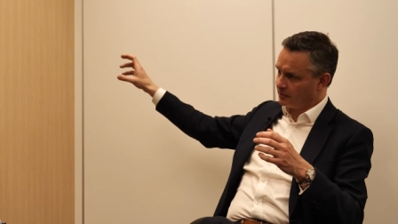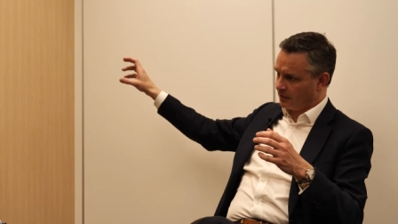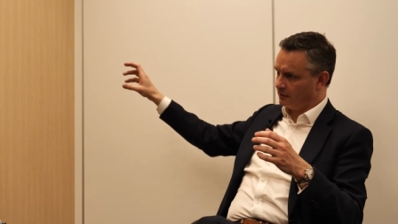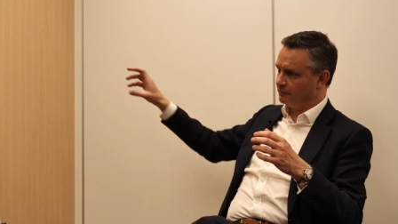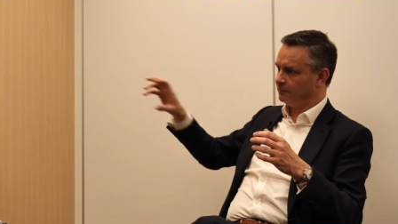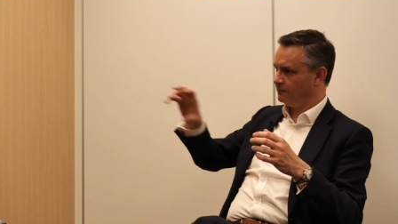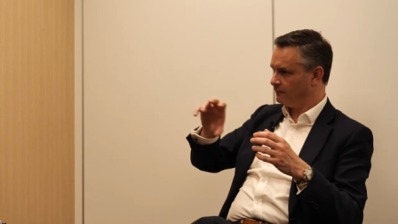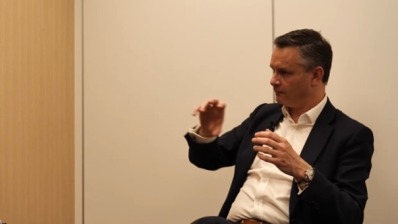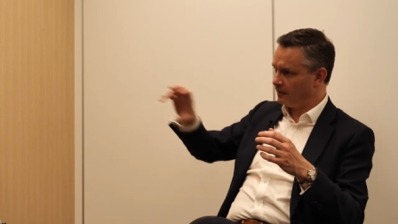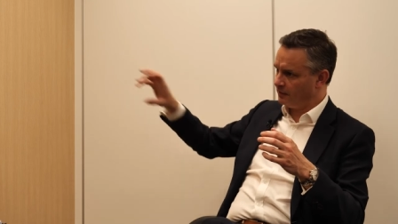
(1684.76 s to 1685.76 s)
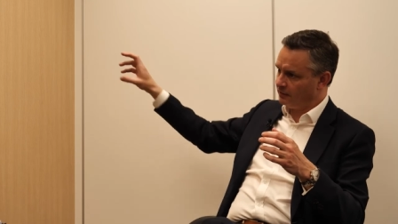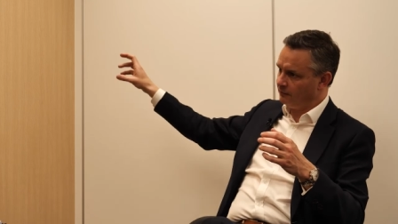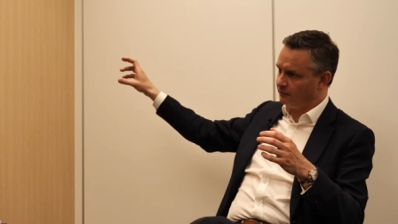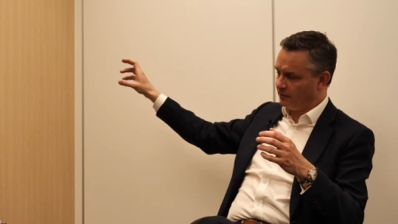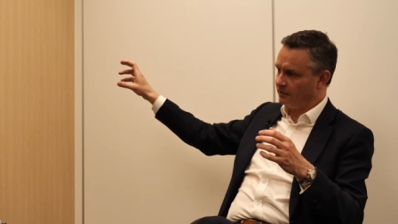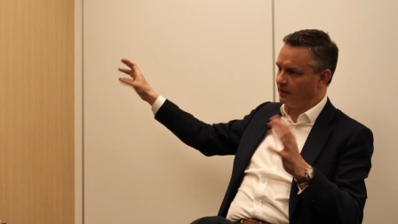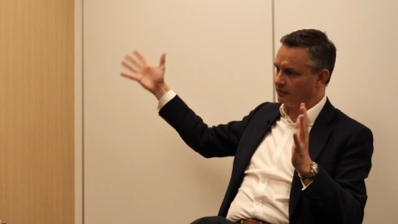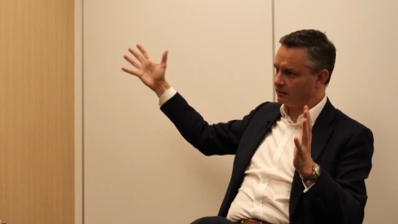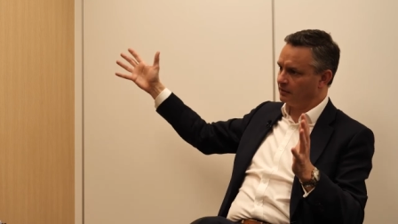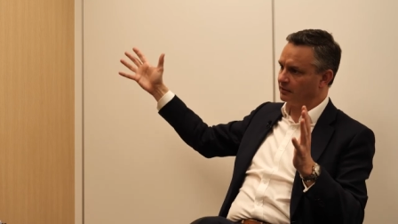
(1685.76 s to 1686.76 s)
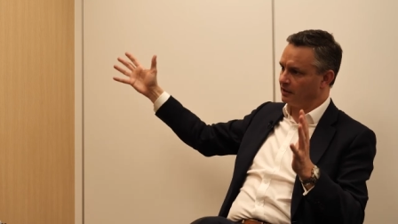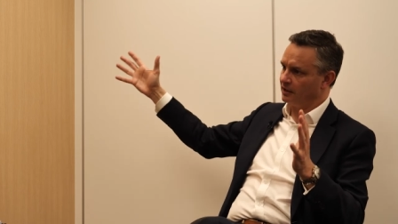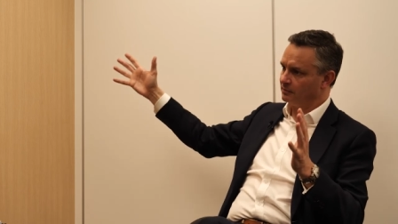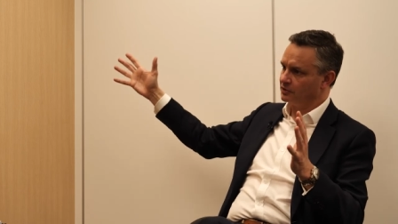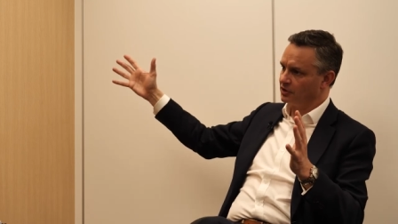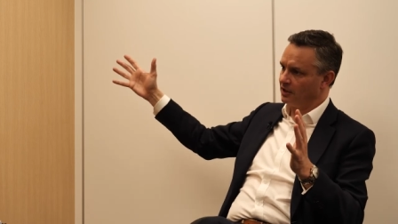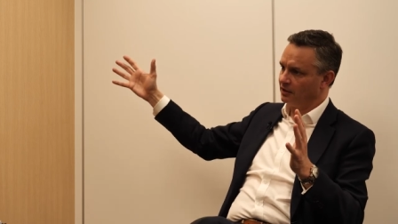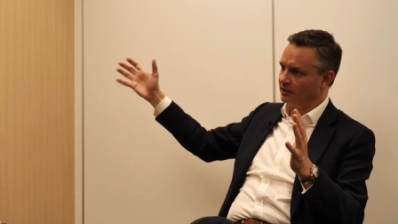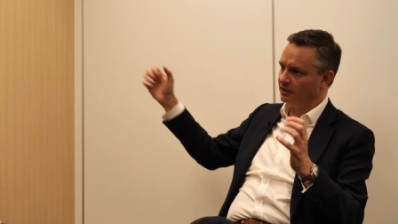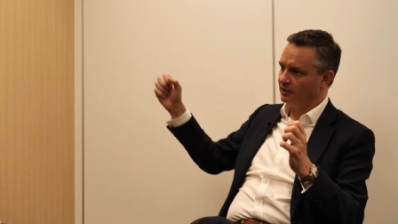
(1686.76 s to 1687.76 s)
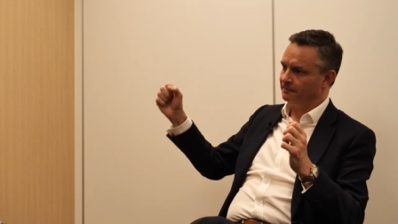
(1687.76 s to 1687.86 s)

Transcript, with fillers: kind of feed feed that kind of machine.